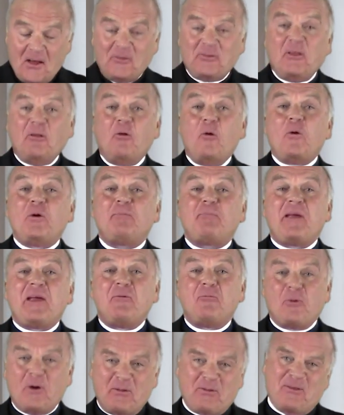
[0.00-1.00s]
The Lord
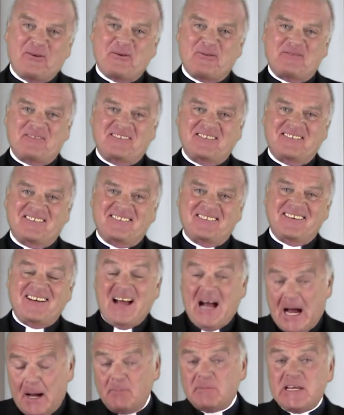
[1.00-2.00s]
be with you.
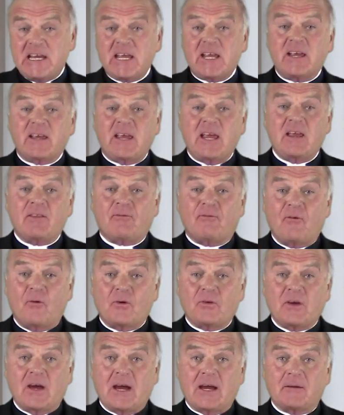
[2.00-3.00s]
I'm Deacon Keith
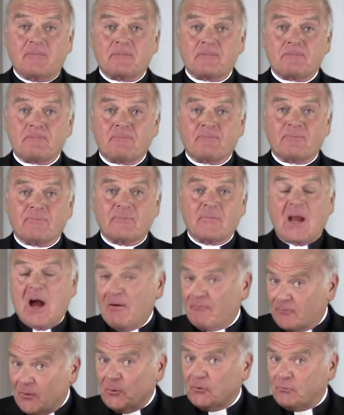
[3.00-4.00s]
Fournier. Our
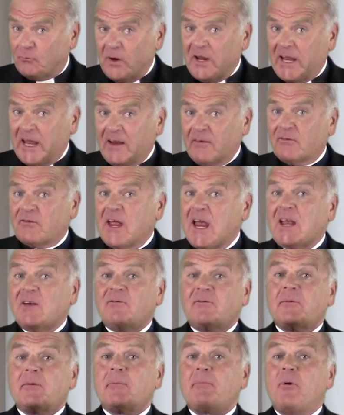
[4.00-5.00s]
first reading is taken
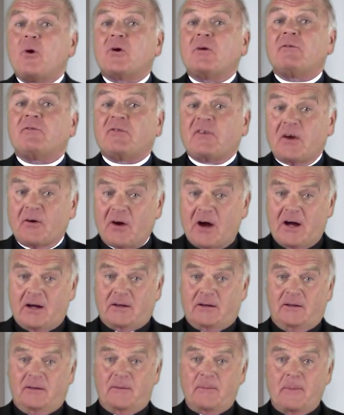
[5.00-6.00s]
from the book of
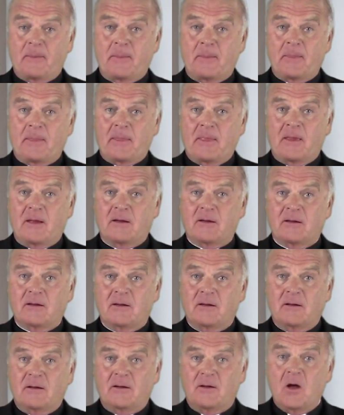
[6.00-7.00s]
Sirach.
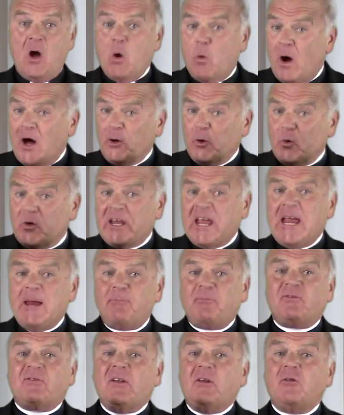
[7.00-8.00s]
One who
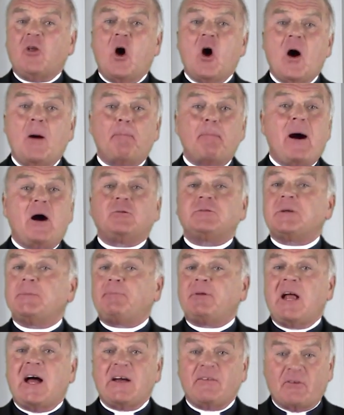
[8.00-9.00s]
keeps the law
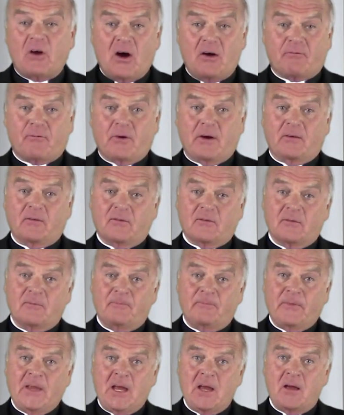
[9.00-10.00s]
multiplies offerings.
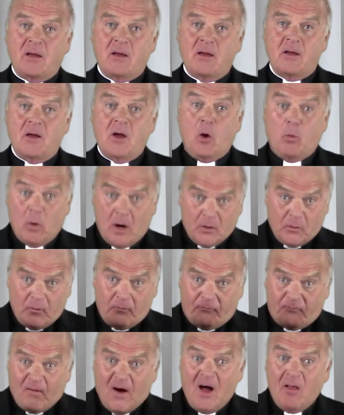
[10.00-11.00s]
One who
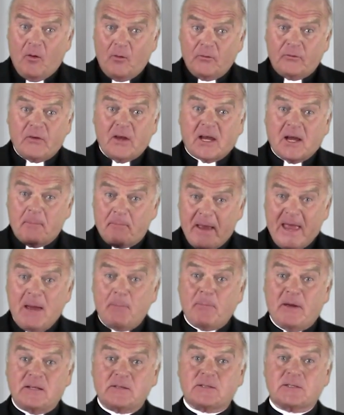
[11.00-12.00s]
follows the
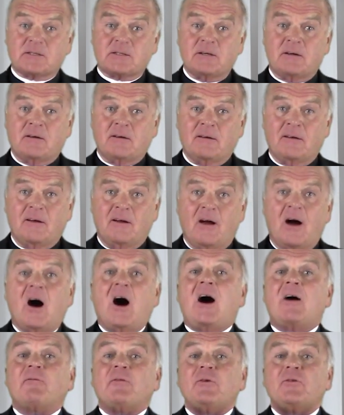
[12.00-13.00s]
commandments
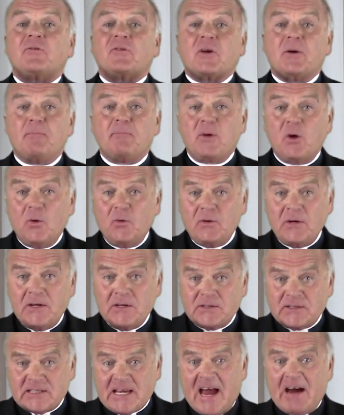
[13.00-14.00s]
offers
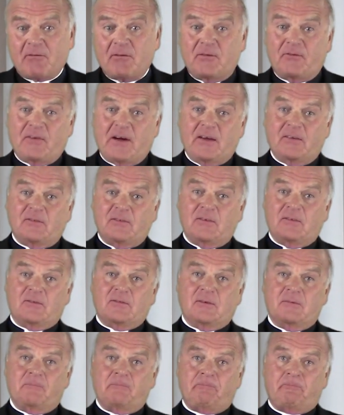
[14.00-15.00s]
communion sacrifices.